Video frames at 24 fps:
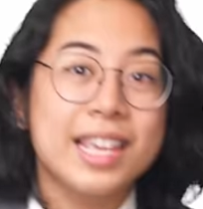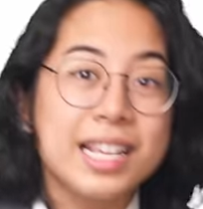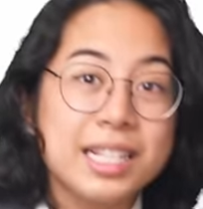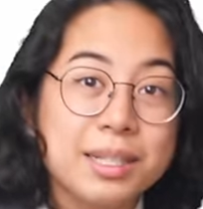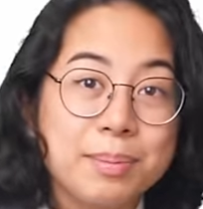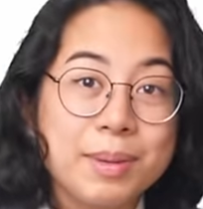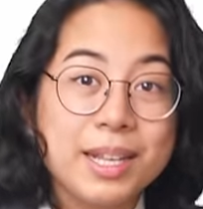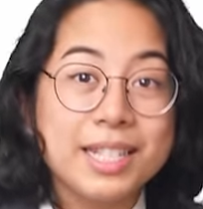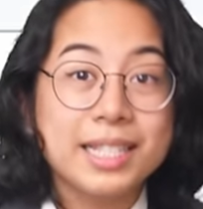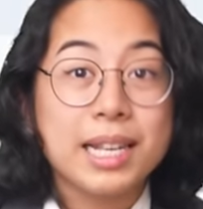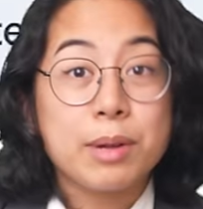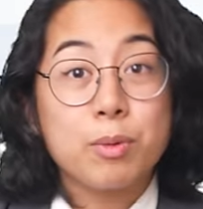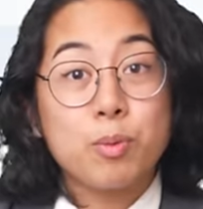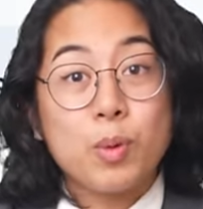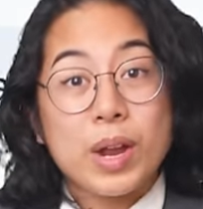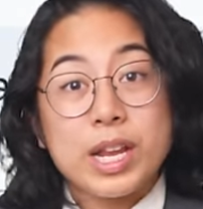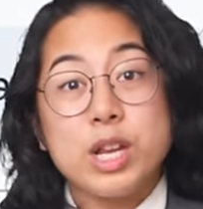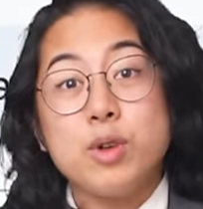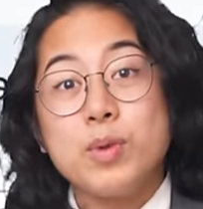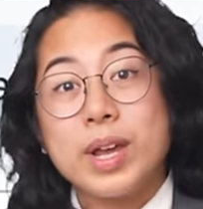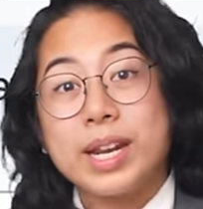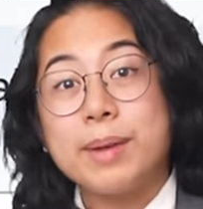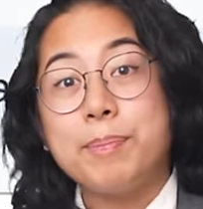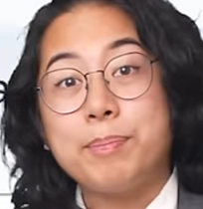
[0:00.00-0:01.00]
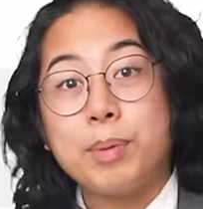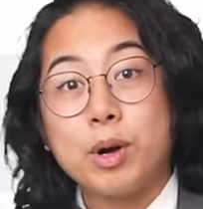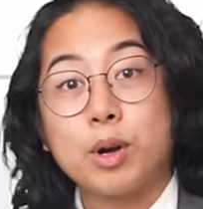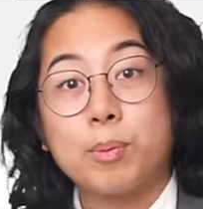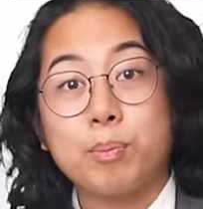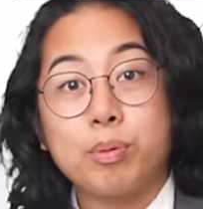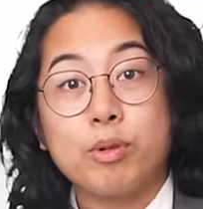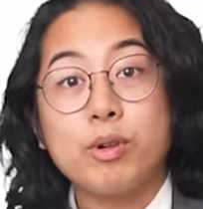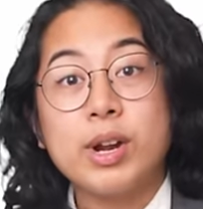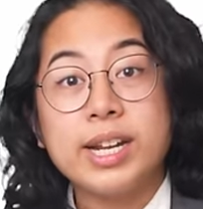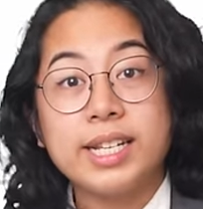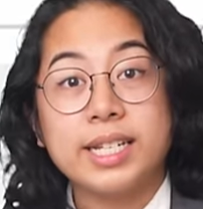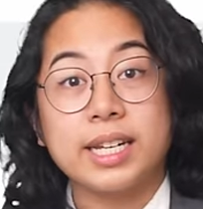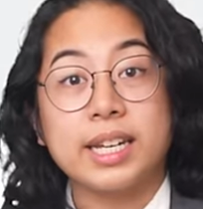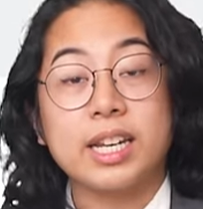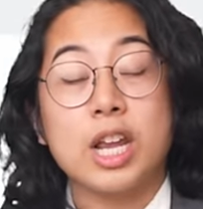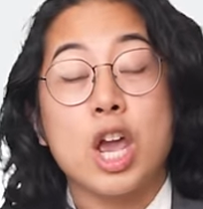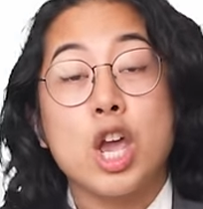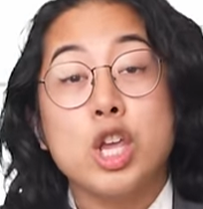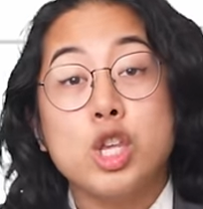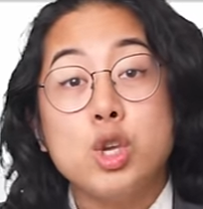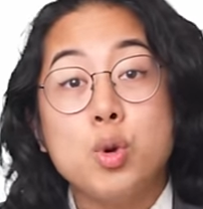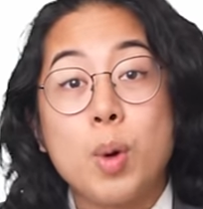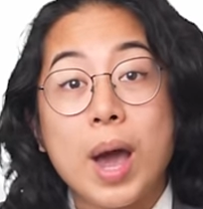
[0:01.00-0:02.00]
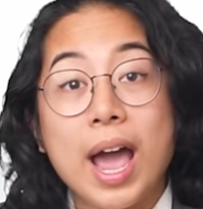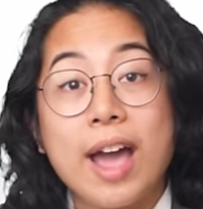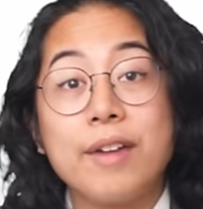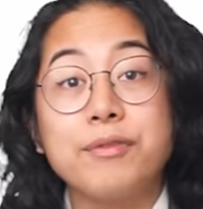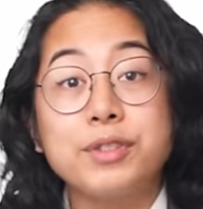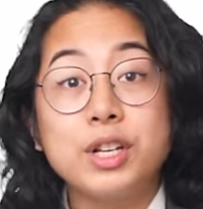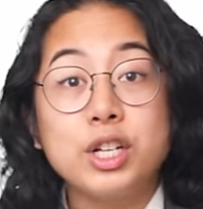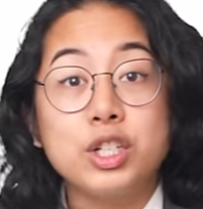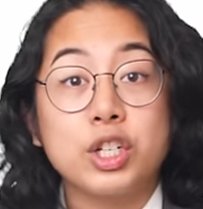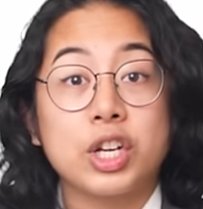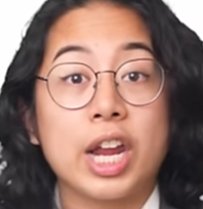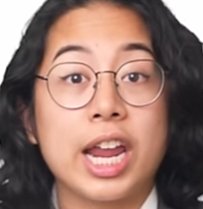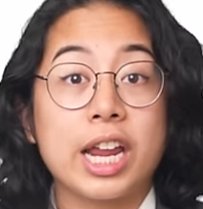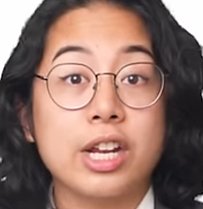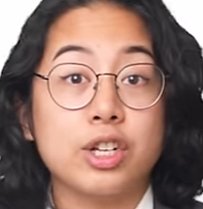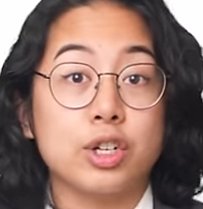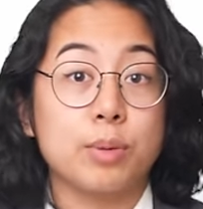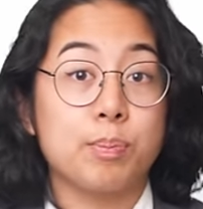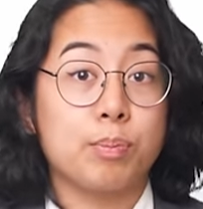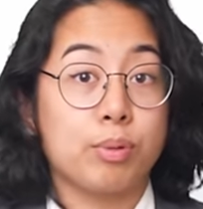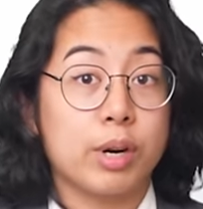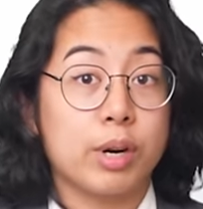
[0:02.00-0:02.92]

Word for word: This means that when you get a book printed, you have to change a